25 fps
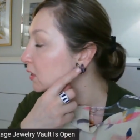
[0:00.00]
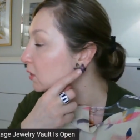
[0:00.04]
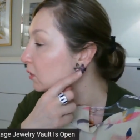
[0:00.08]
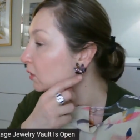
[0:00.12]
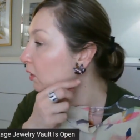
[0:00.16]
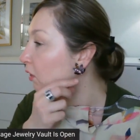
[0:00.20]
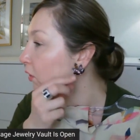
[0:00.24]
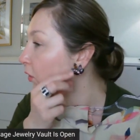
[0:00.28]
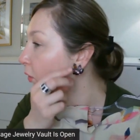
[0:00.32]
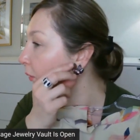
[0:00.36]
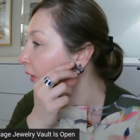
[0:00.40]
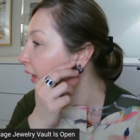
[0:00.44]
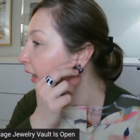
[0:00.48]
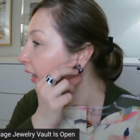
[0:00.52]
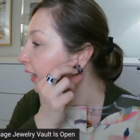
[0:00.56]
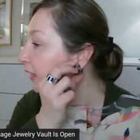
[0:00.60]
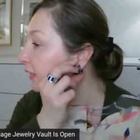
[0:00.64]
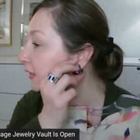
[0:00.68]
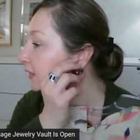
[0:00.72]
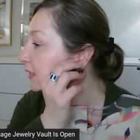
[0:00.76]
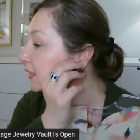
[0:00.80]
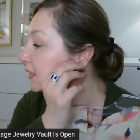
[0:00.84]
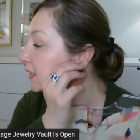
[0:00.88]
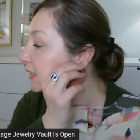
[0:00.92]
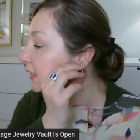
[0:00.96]
you can go ahead
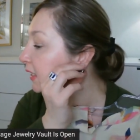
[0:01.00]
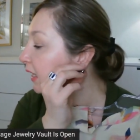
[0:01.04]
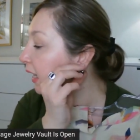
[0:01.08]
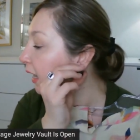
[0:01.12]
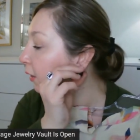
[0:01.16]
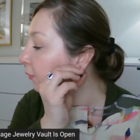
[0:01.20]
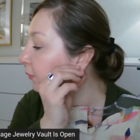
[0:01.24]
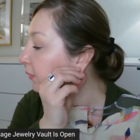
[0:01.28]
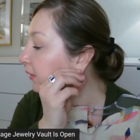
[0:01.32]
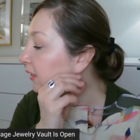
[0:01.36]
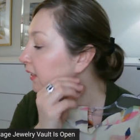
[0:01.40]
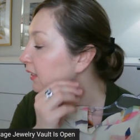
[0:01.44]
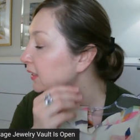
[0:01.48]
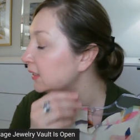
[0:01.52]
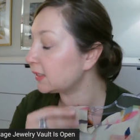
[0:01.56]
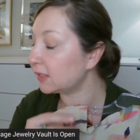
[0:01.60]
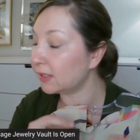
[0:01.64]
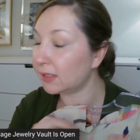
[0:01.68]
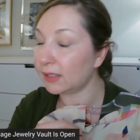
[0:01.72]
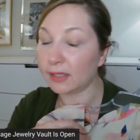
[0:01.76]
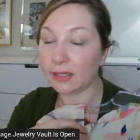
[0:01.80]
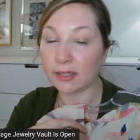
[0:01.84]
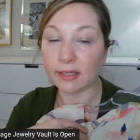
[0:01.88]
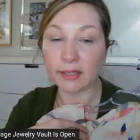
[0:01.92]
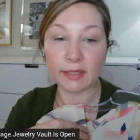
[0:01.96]
and see how
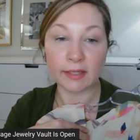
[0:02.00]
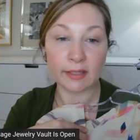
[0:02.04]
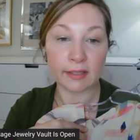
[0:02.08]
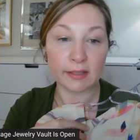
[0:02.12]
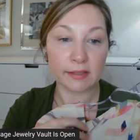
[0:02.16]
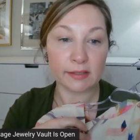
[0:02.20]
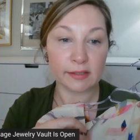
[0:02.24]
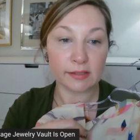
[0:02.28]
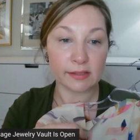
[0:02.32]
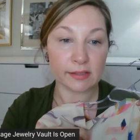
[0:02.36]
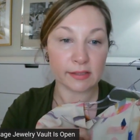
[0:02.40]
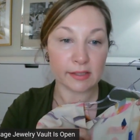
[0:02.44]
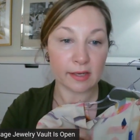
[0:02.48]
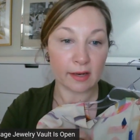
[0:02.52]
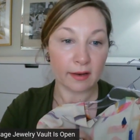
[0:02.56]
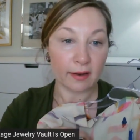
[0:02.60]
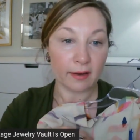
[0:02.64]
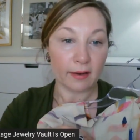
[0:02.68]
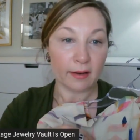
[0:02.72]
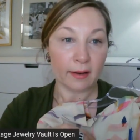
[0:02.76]
easy it is